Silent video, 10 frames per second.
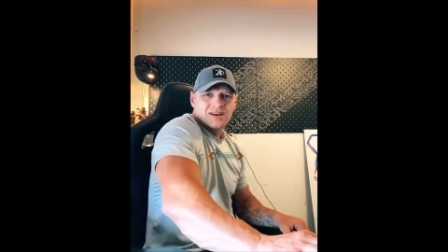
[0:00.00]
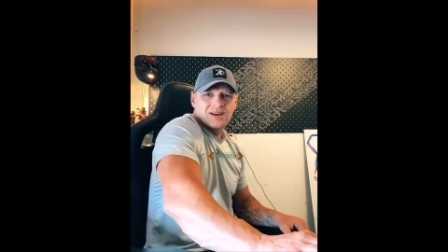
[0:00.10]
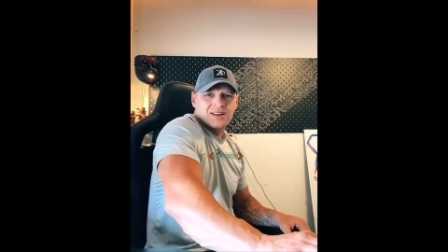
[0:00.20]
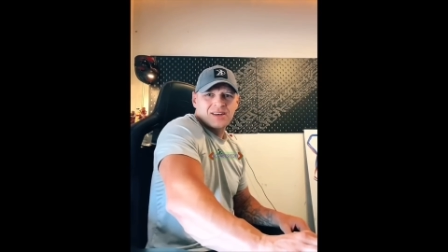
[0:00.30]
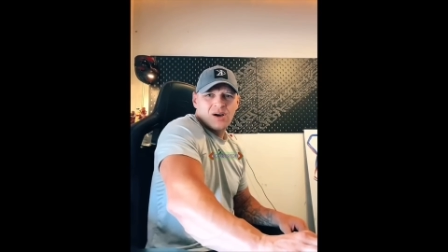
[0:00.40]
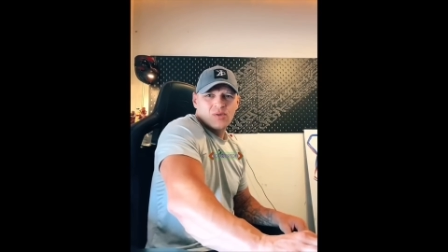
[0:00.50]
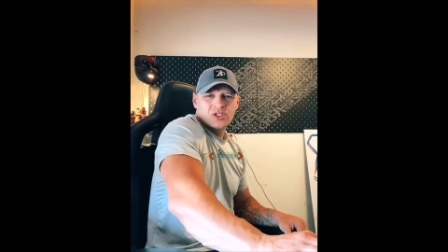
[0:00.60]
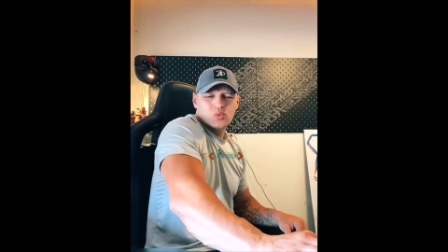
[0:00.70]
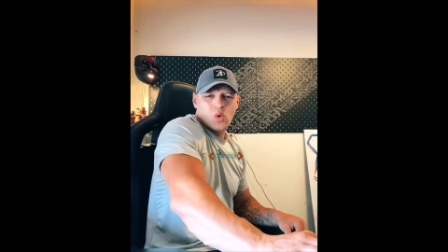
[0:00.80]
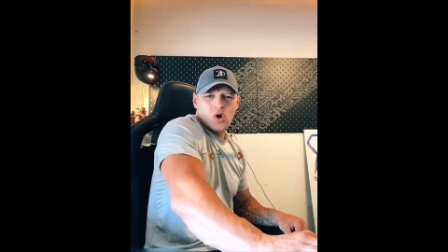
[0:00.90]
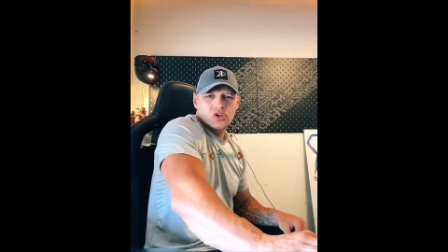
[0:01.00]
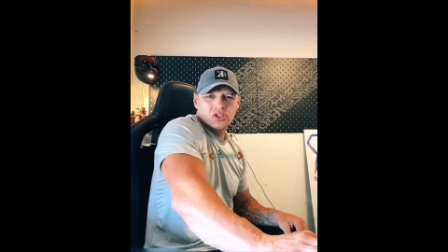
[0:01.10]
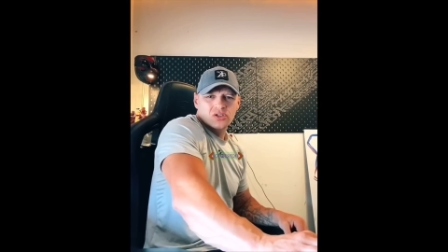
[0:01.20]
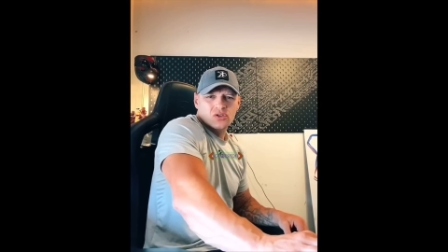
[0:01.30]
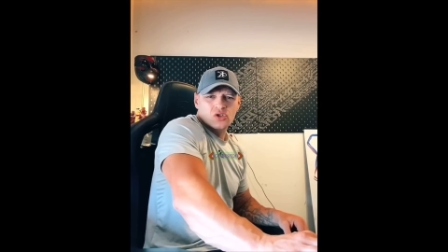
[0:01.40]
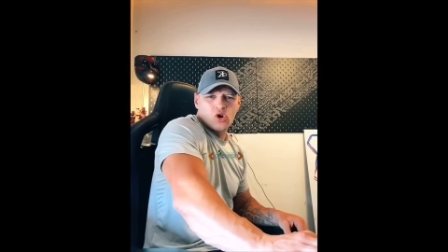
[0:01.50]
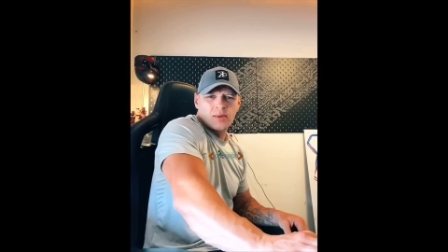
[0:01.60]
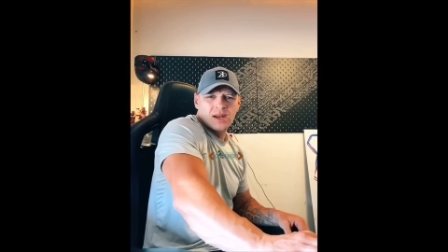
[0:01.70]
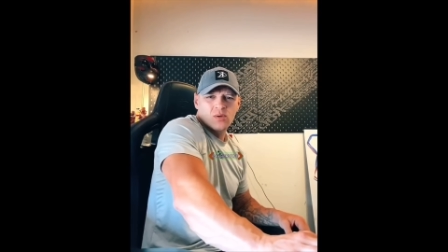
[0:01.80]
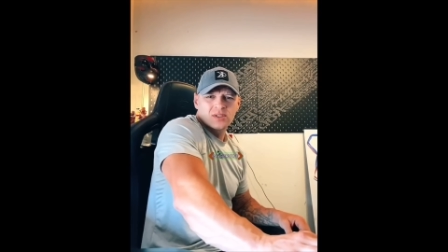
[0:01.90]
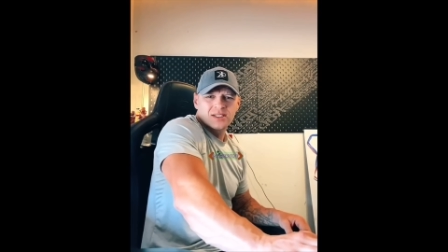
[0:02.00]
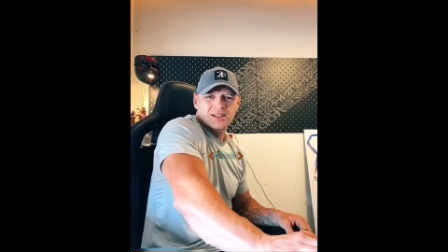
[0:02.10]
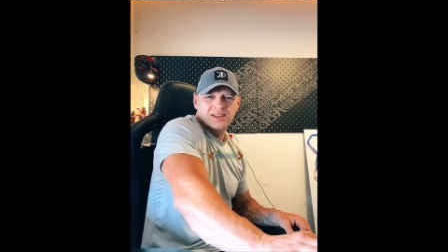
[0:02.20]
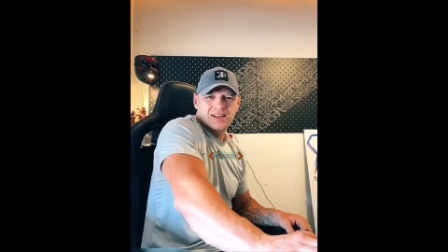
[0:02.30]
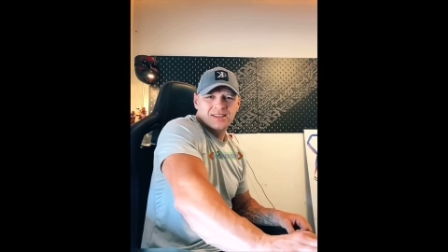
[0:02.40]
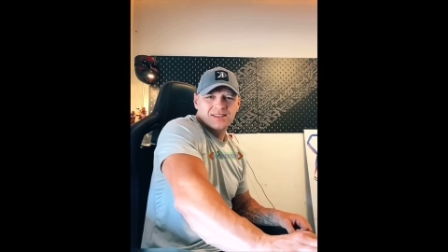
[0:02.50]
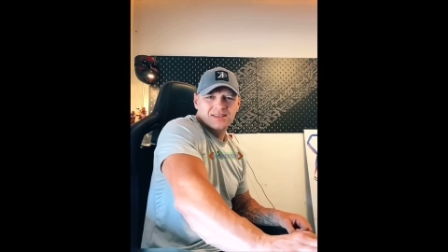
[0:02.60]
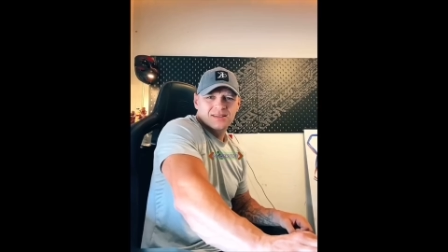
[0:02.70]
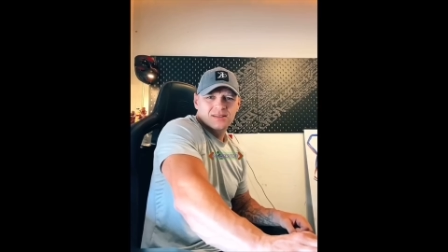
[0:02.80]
and now it's washed, they're just coming out in the night.